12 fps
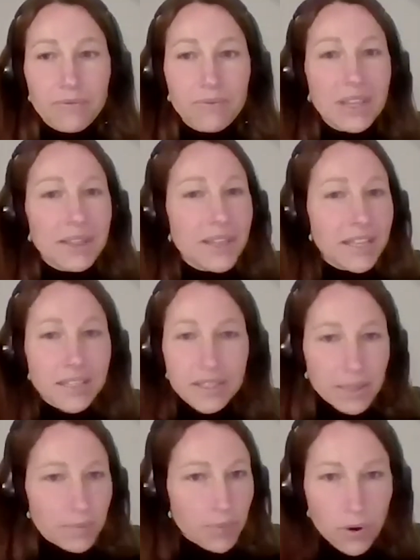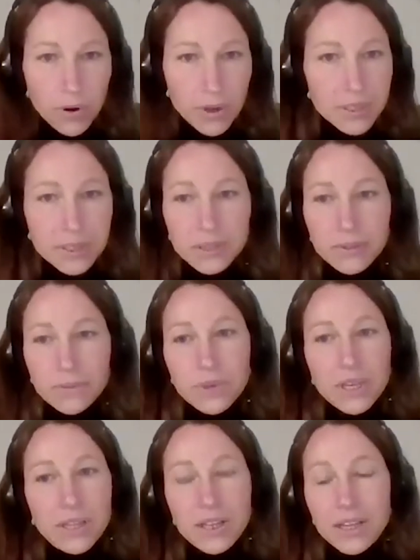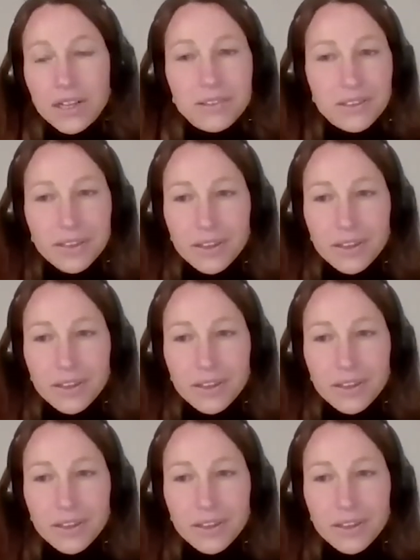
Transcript: we need these imports, we need